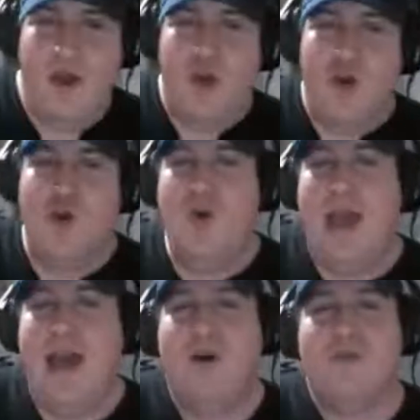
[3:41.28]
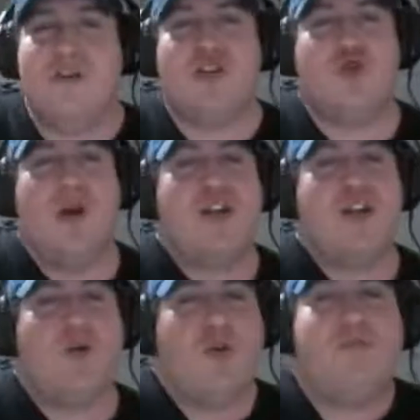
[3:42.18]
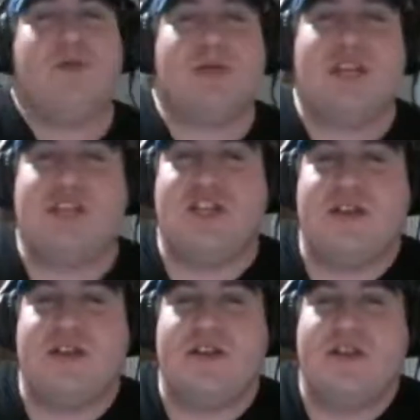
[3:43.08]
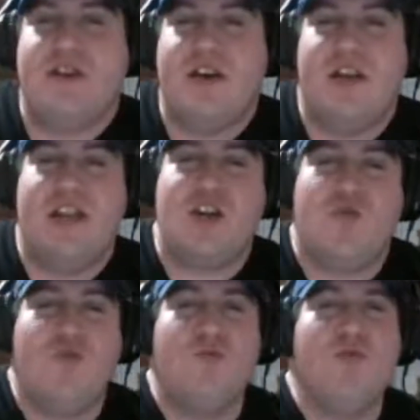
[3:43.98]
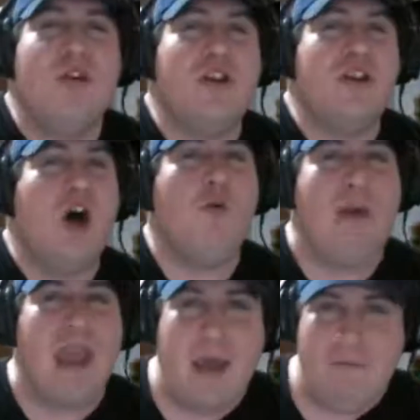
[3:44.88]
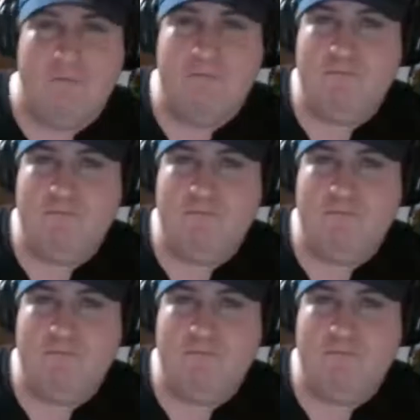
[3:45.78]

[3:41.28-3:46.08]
who held the treasurer position in the group No Ma'am?